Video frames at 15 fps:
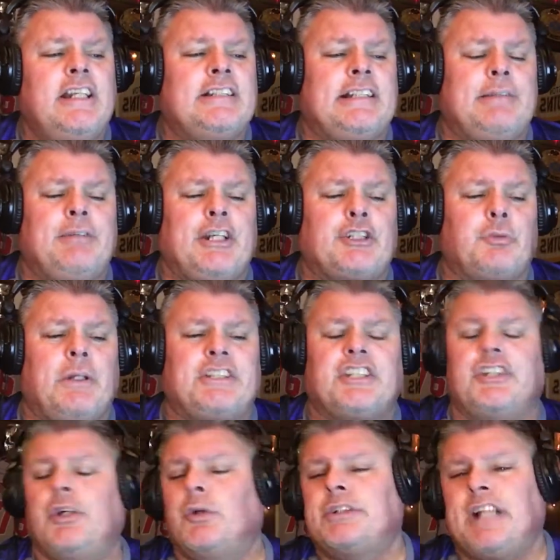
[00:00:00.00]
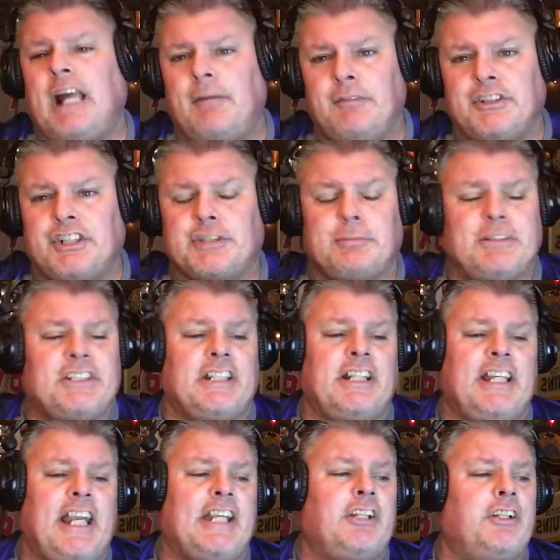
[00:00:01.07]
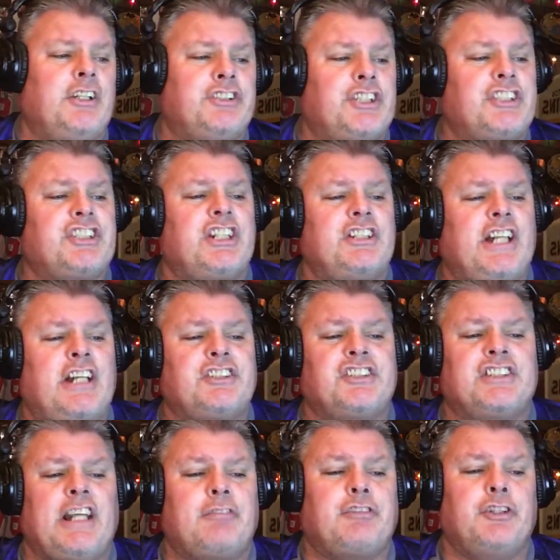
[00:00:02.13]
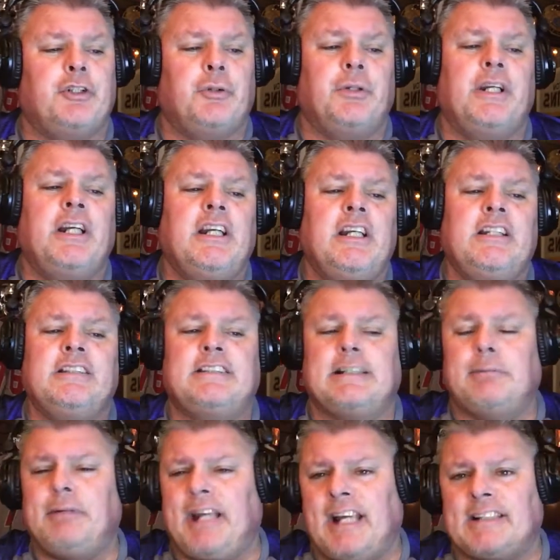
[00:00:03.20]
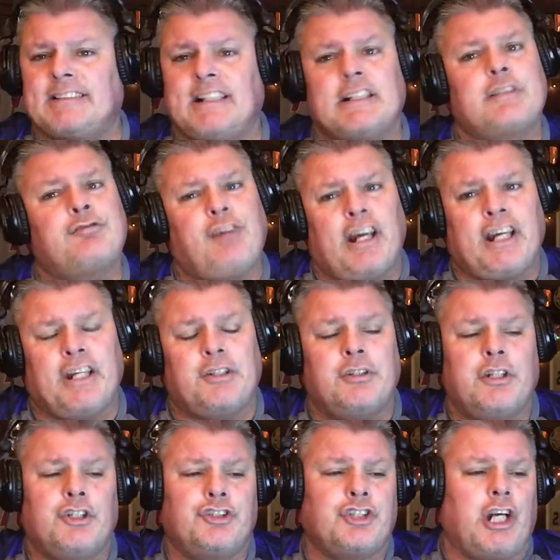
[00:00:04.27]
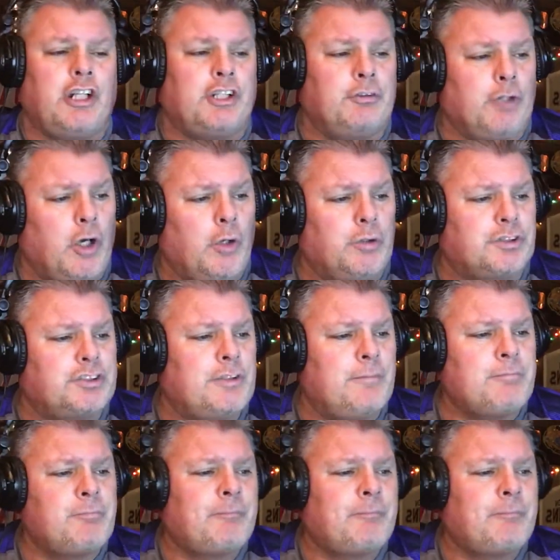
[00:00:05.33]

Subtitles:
CBS wasted no time in dismissing the anchor and just announced this afternoon CBS has fired Charlie Rose.